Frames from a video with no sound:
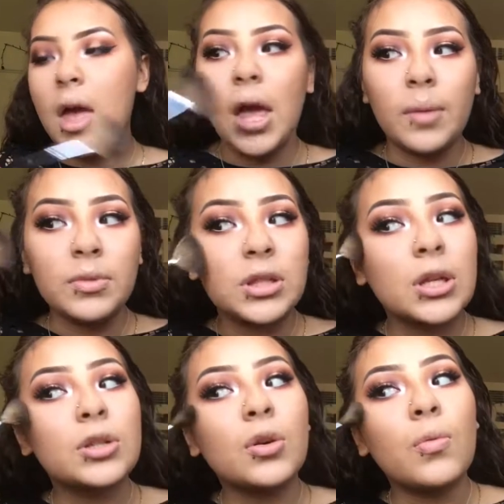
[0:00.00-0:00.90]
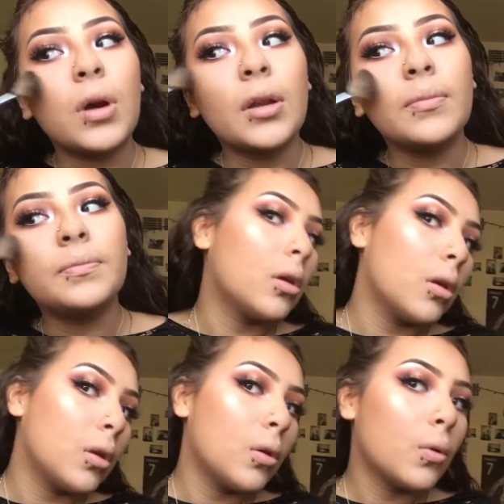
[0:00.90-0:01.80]
M601.
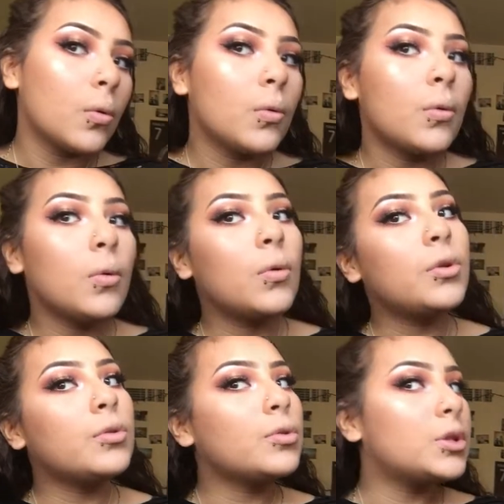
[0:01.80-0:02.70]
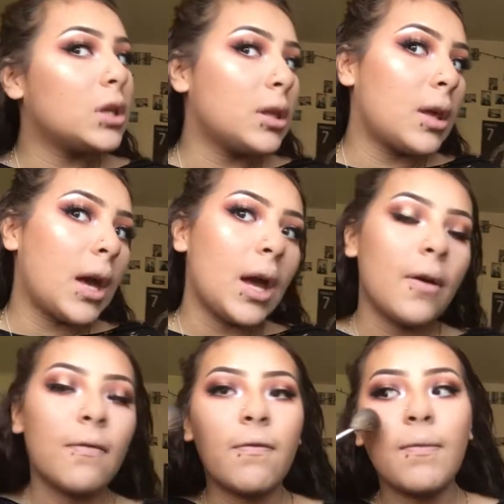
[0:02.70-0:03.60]
Ooh, you see
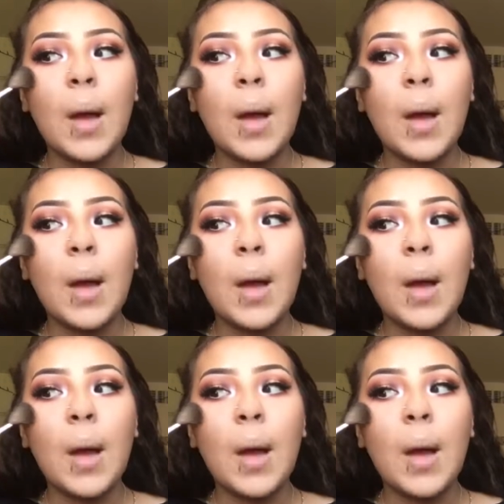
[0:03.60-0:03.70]
that?